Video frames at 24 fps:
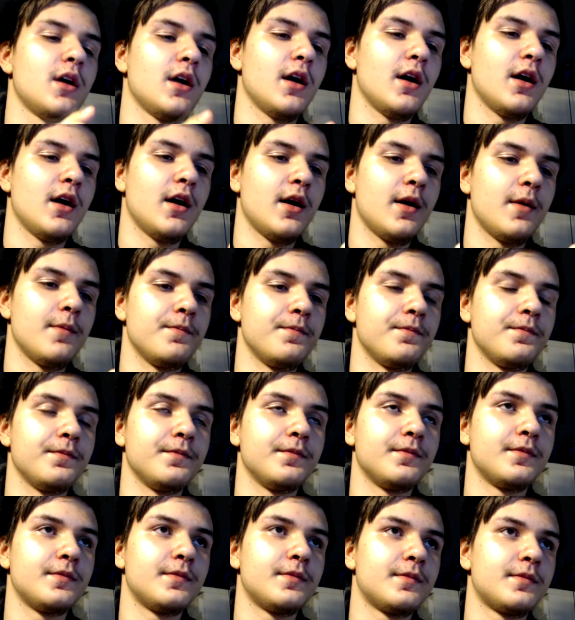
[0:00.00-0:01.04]

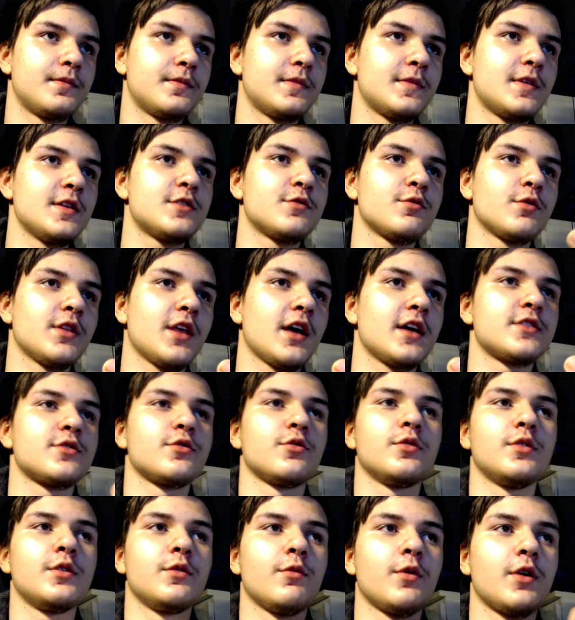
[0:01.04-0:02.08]
This one has
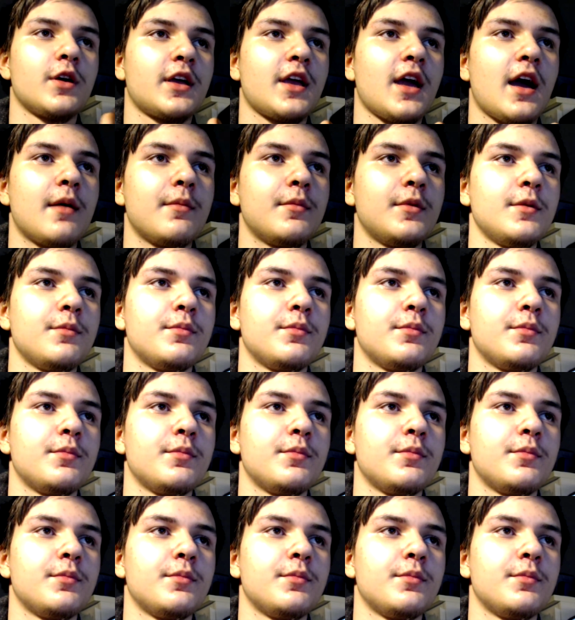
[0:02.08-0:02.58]
only one camera,